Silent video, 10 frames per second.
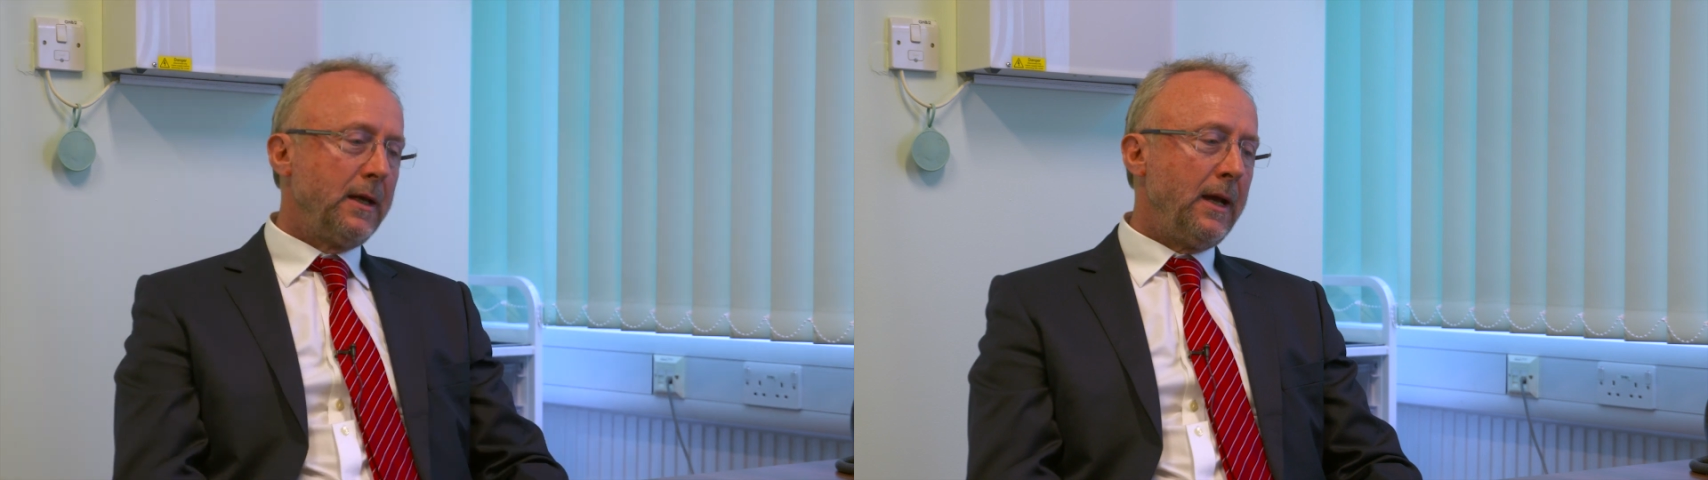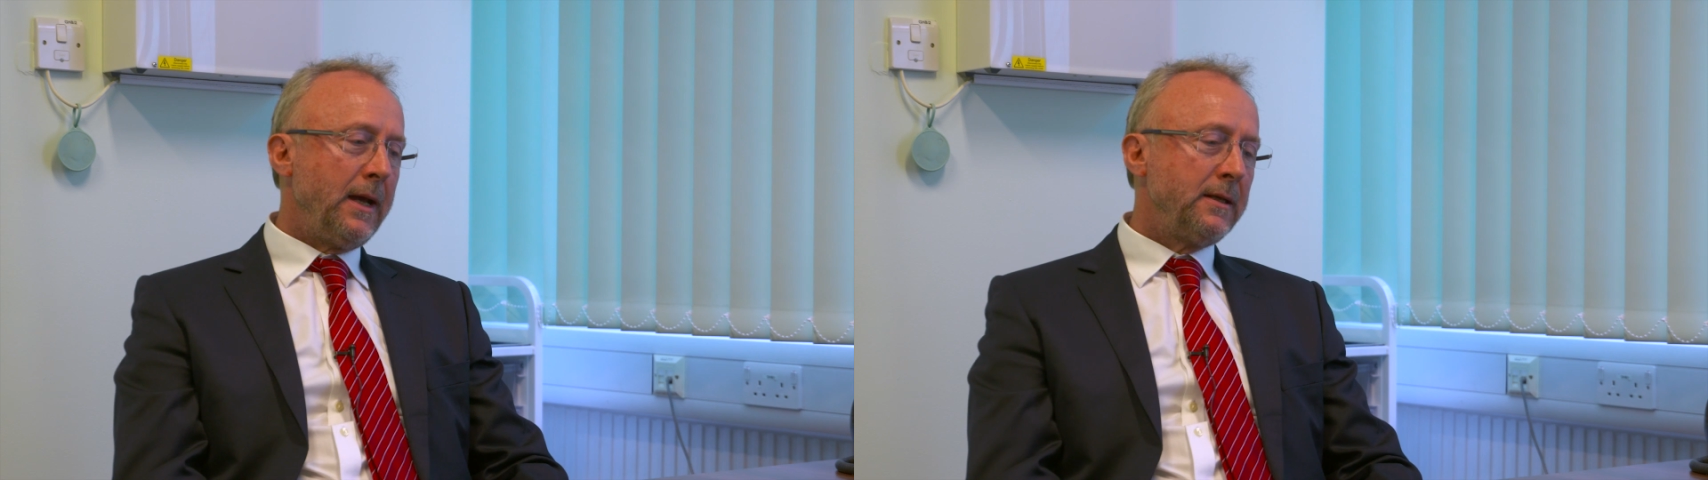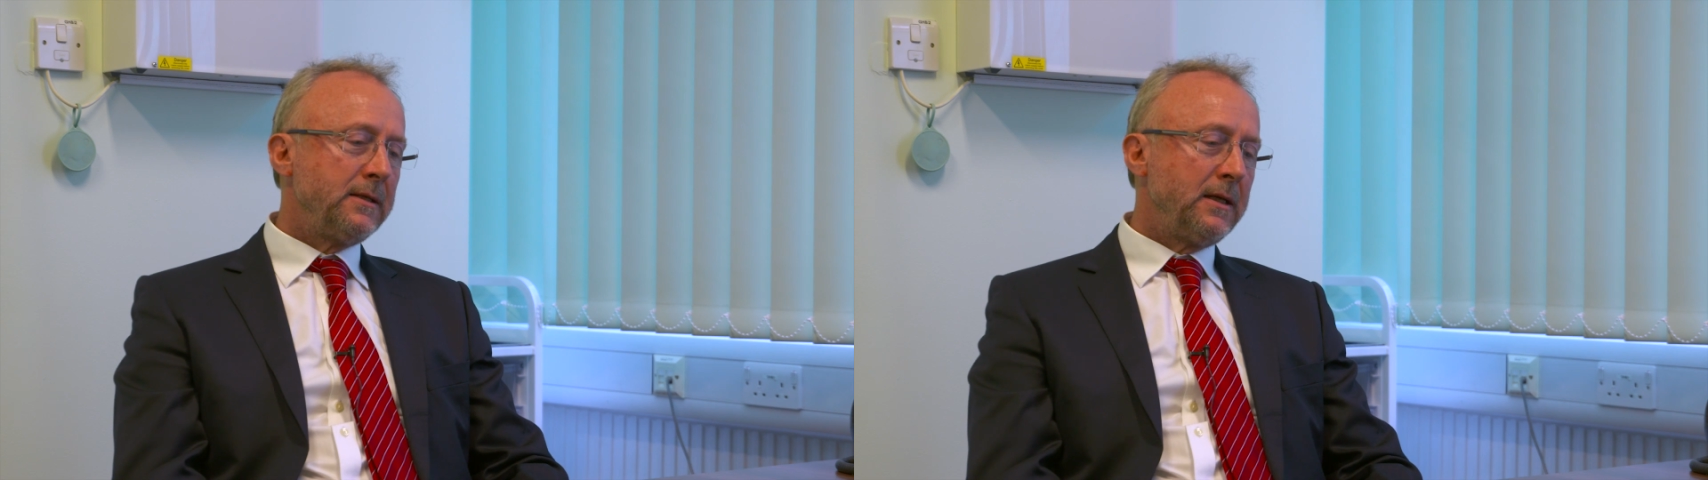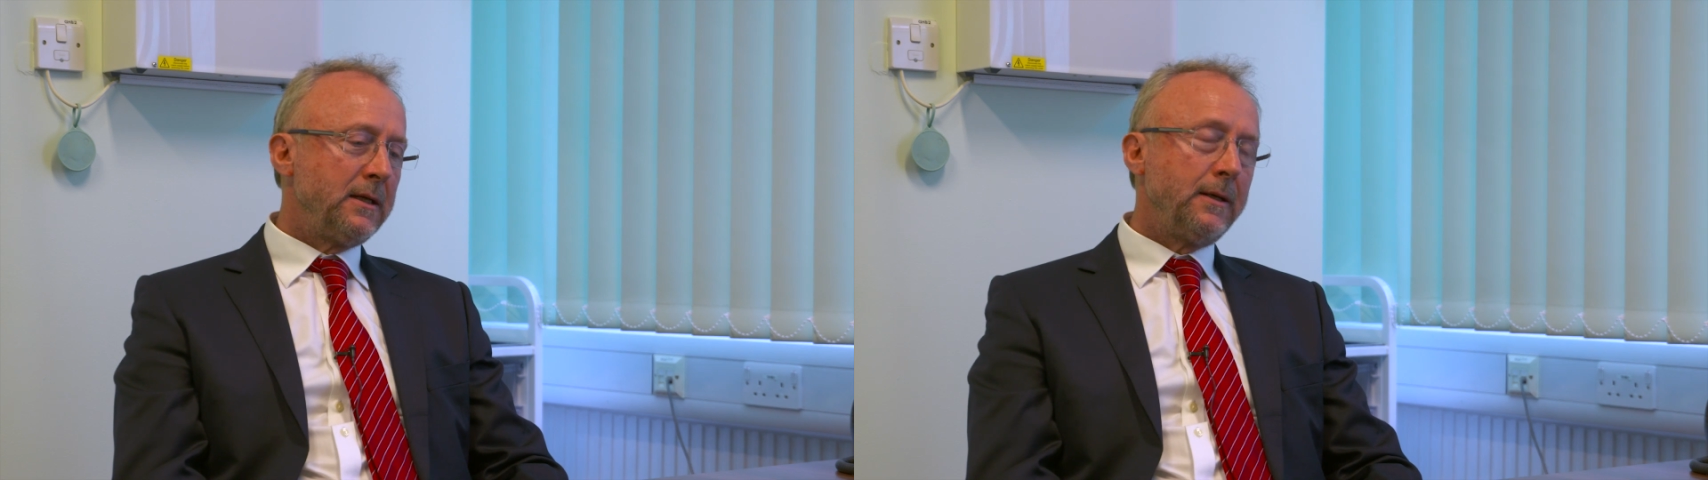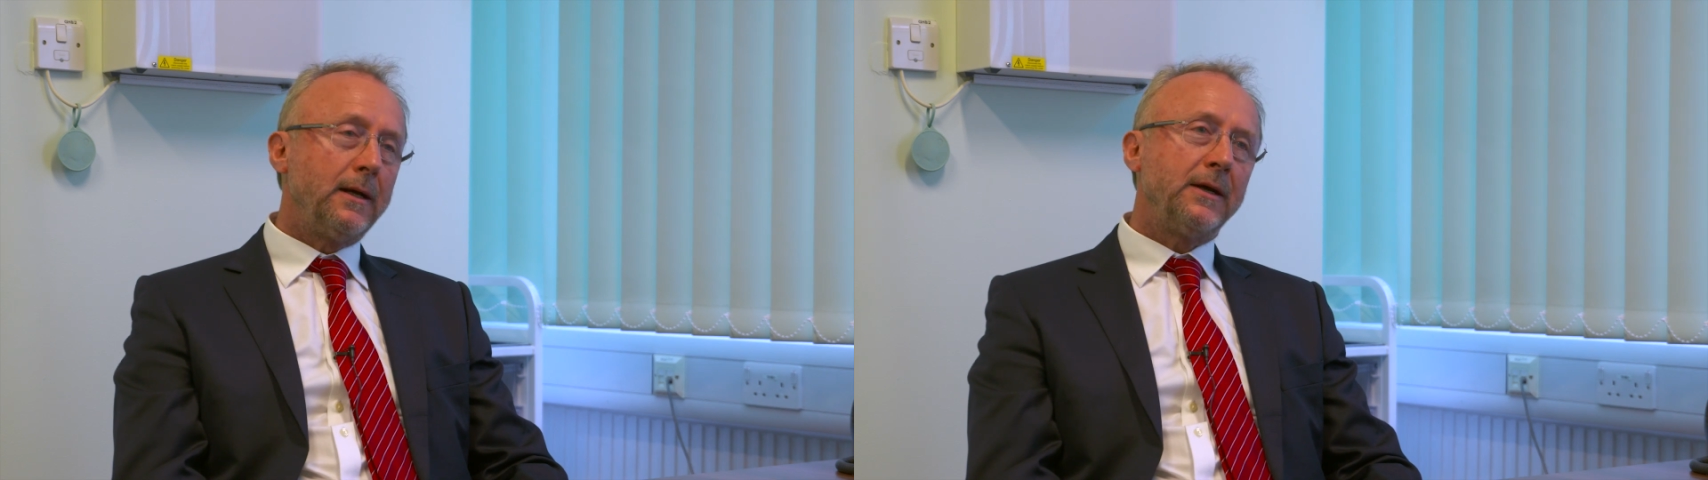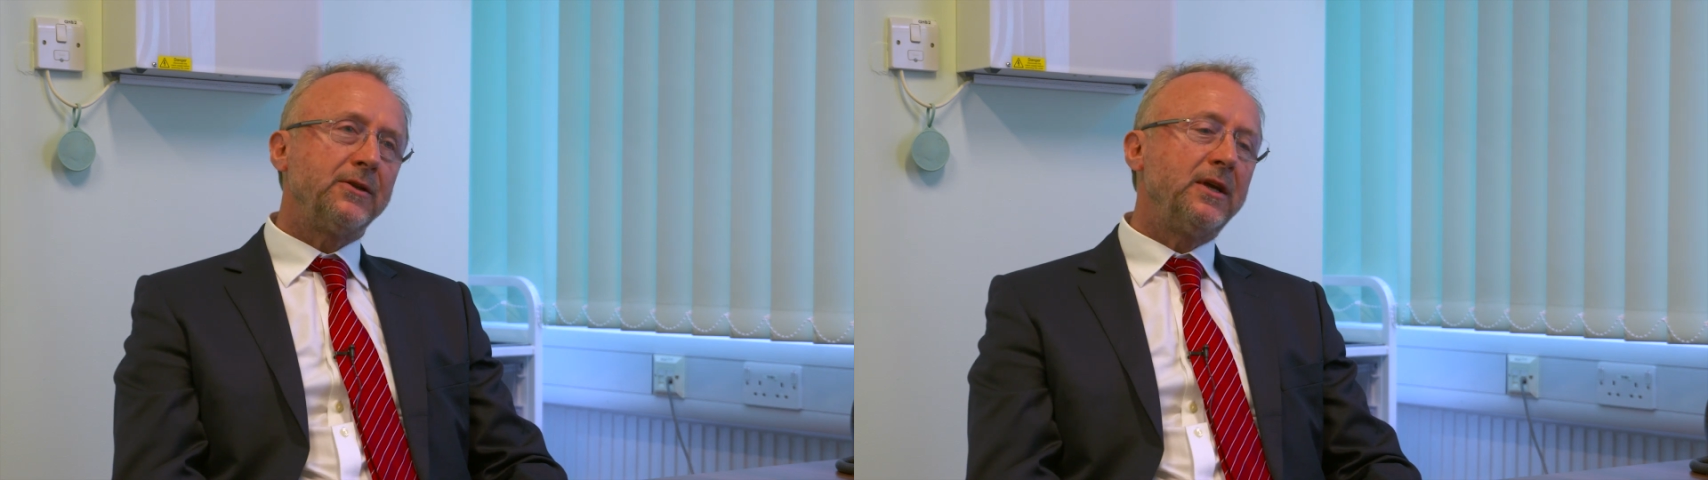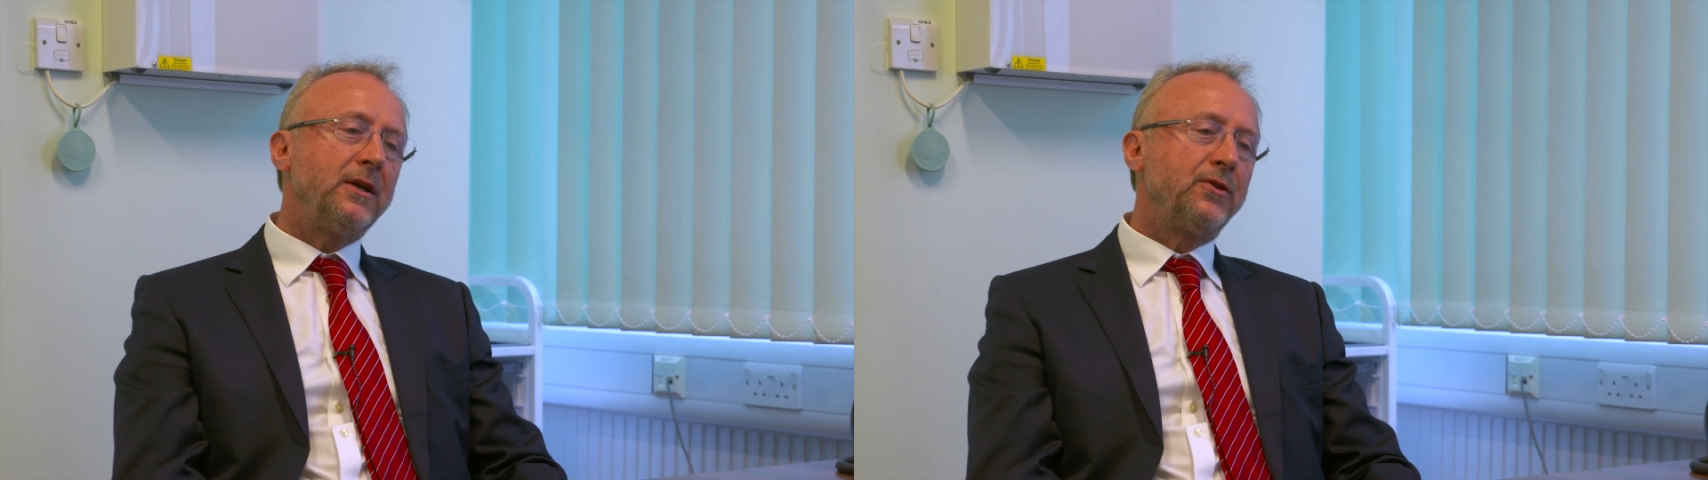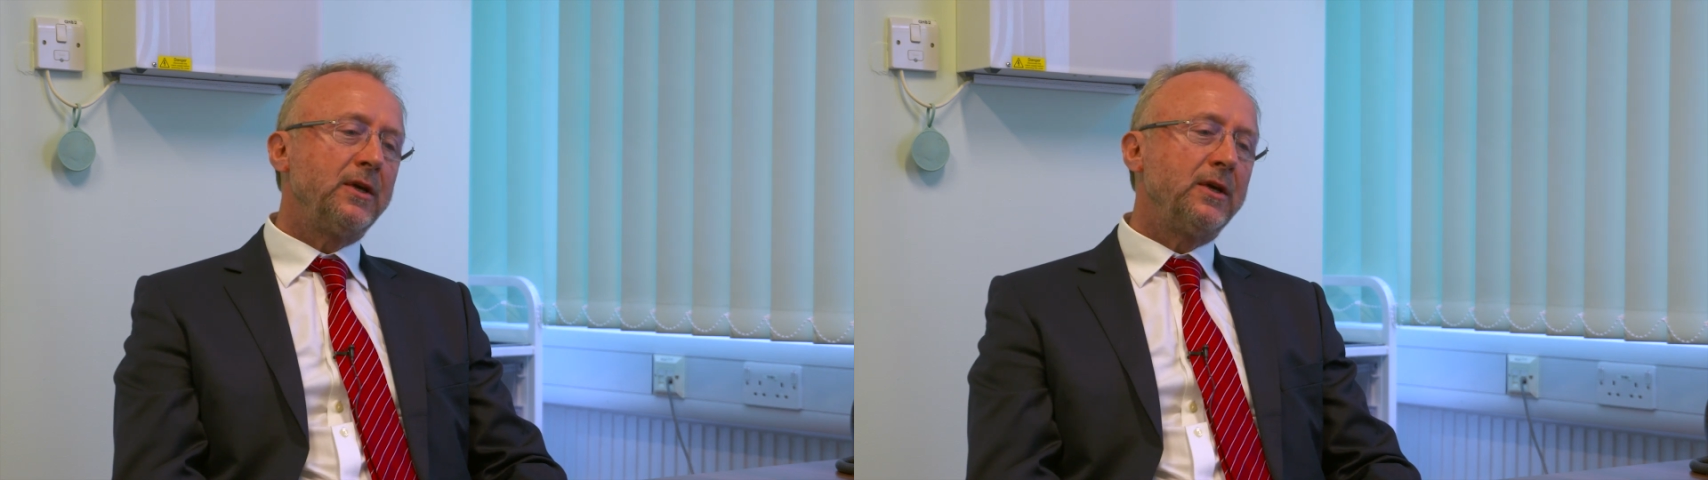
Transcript: And uh, I think